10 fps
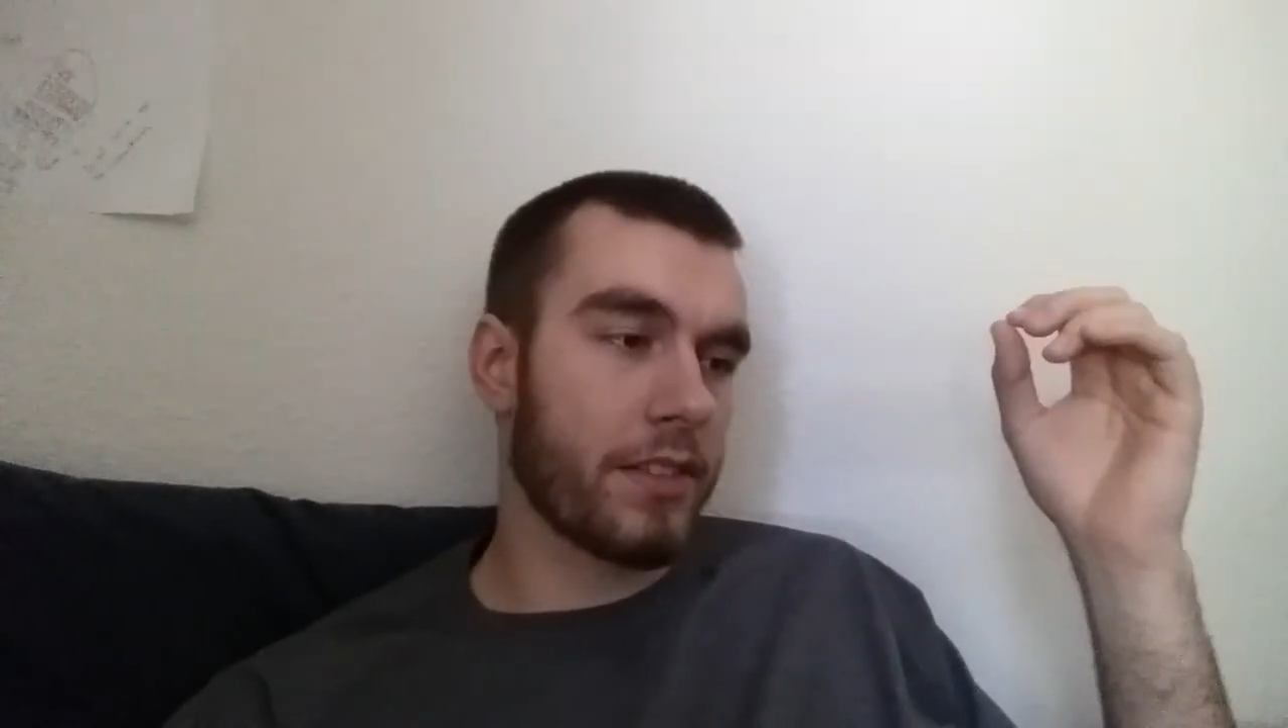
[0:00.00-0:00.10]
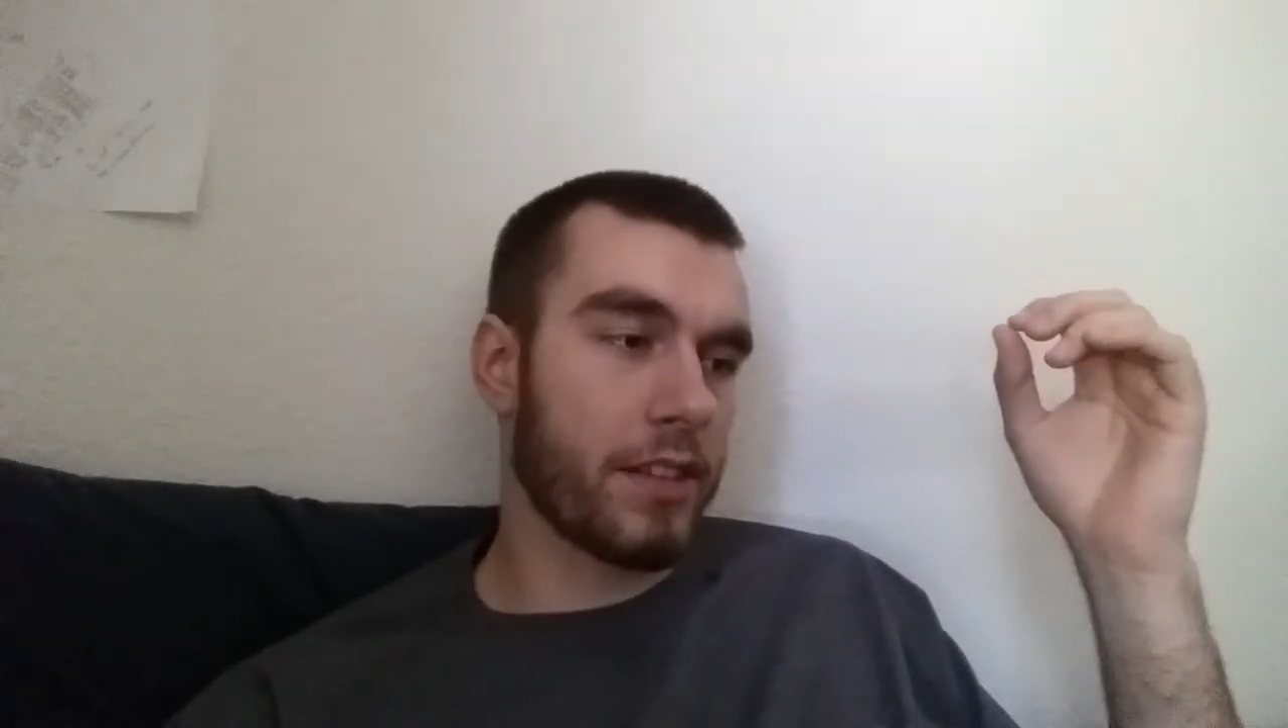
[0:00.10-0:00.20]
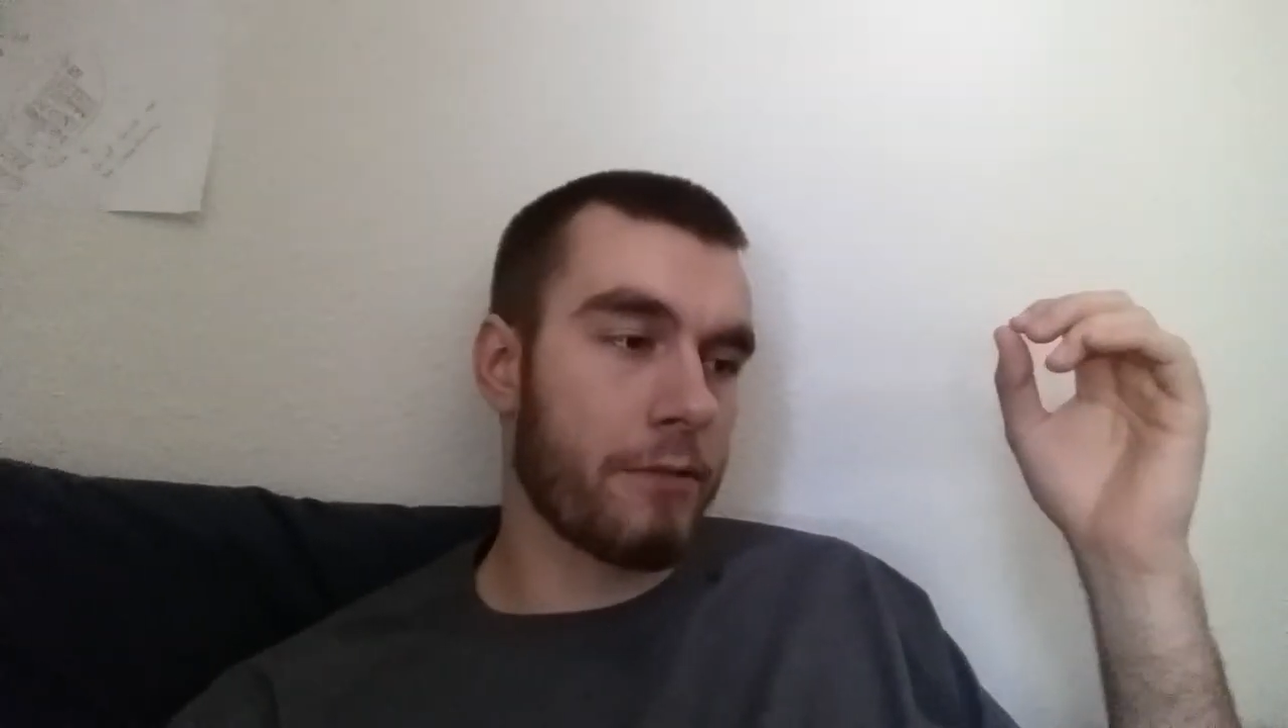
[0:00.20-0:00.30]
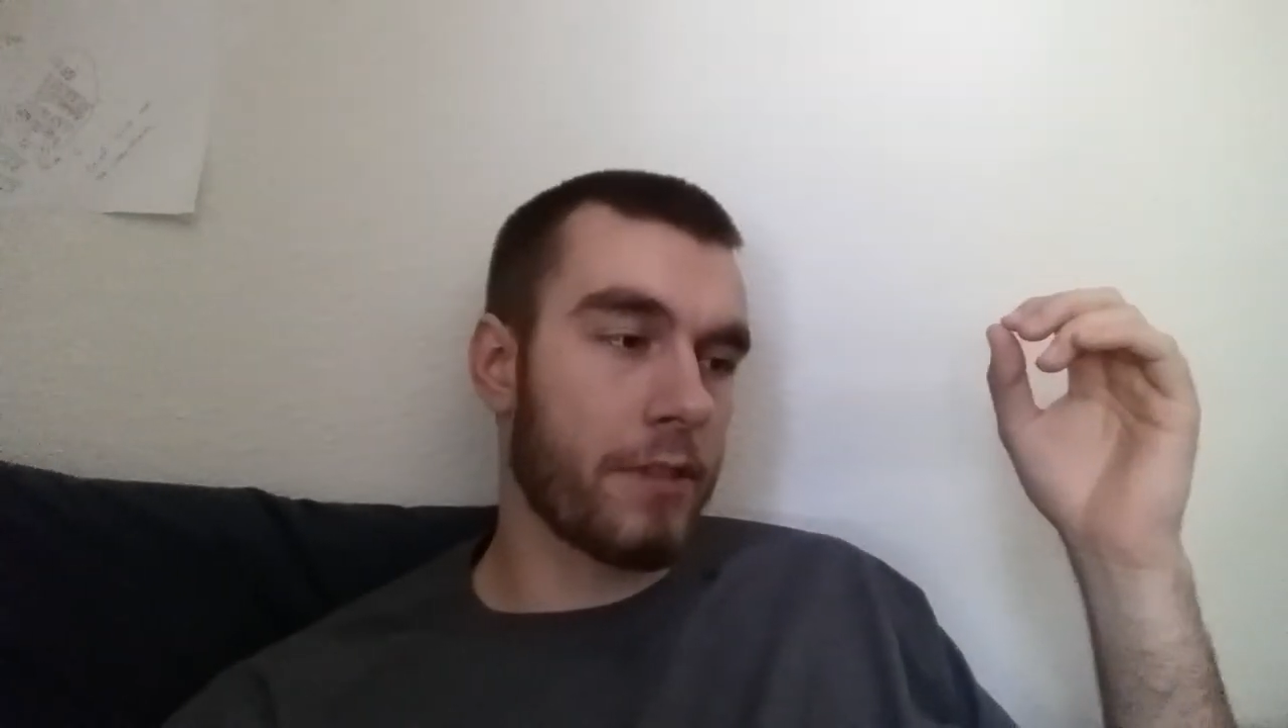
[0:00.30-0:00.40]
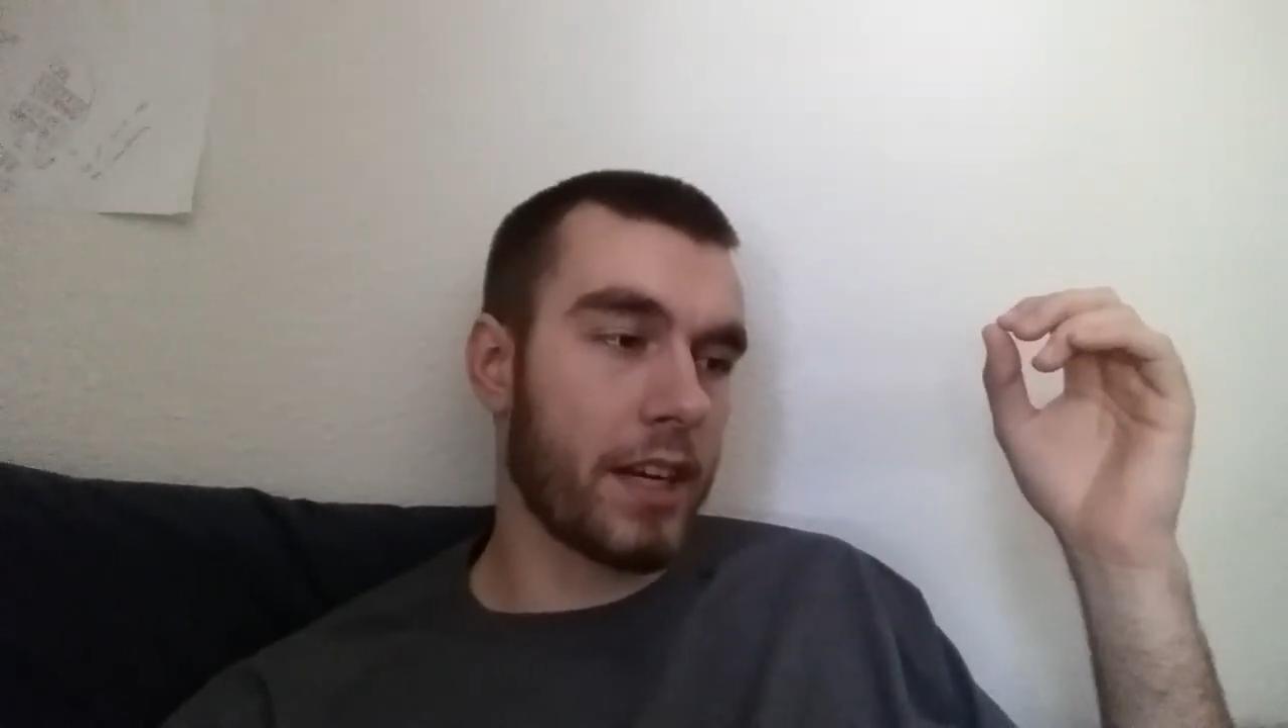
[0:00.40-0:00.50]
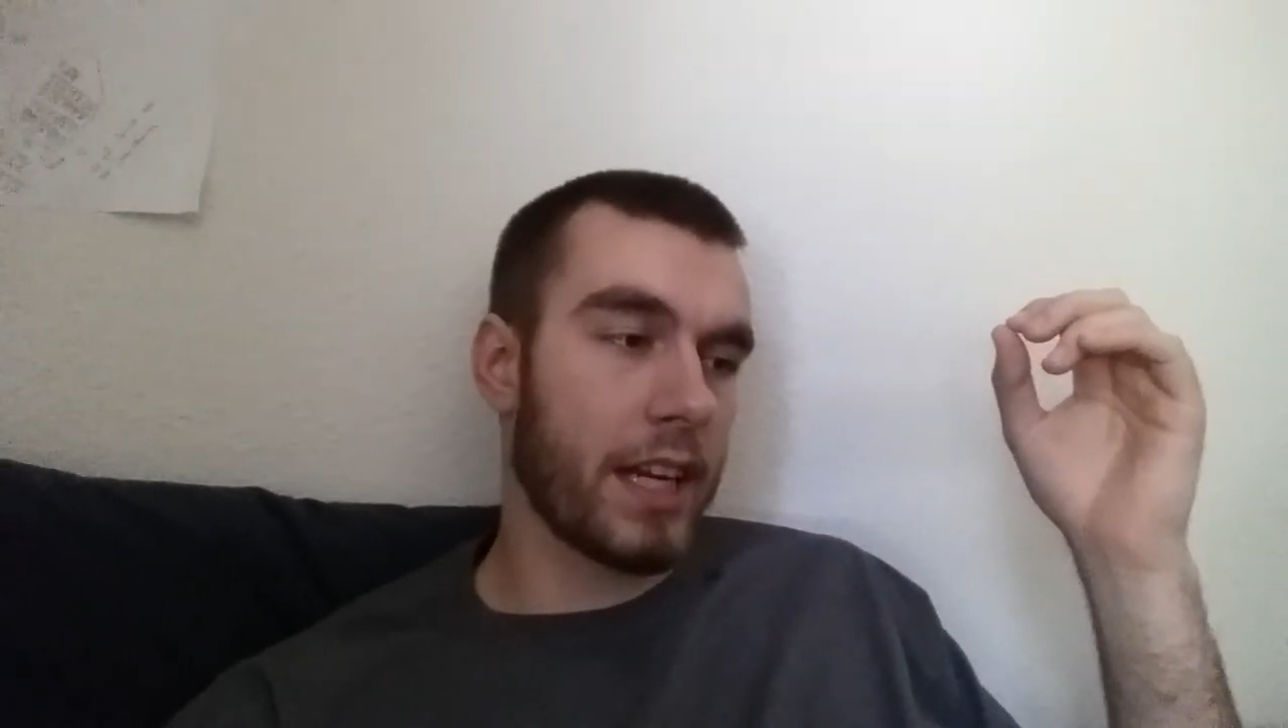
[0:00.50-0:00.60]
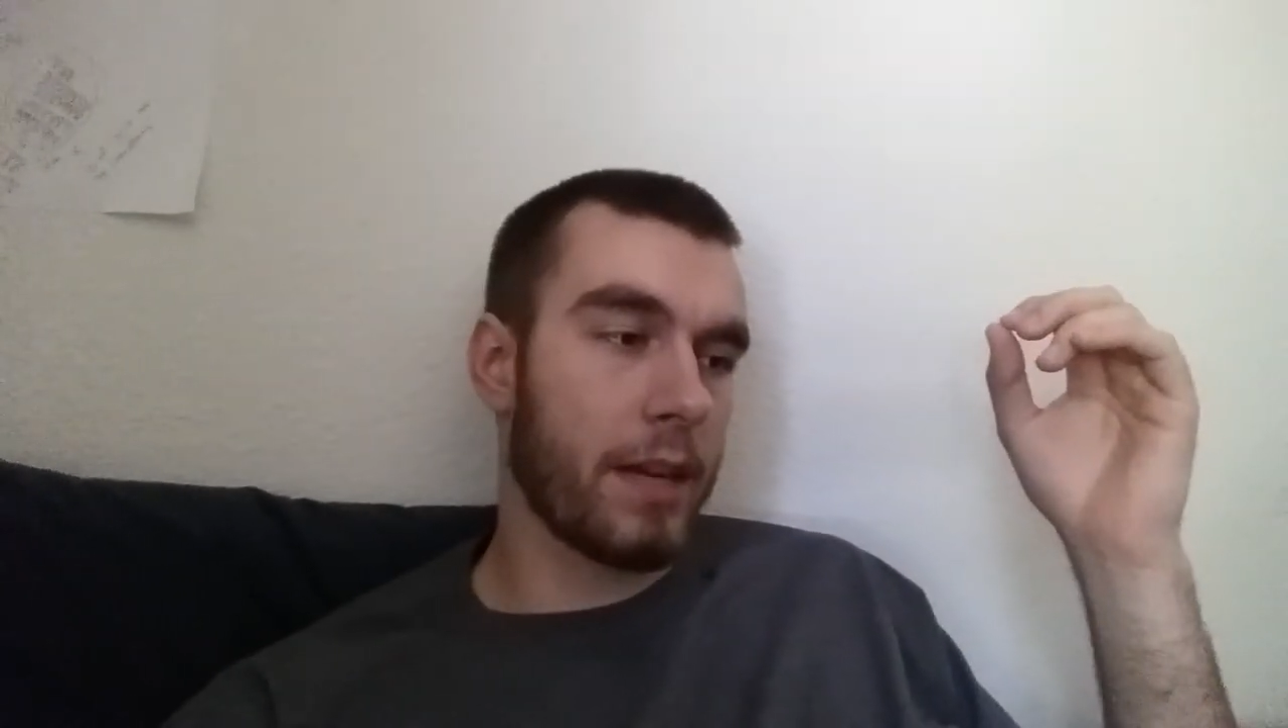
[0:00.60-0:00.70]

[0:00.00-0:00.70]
stuff on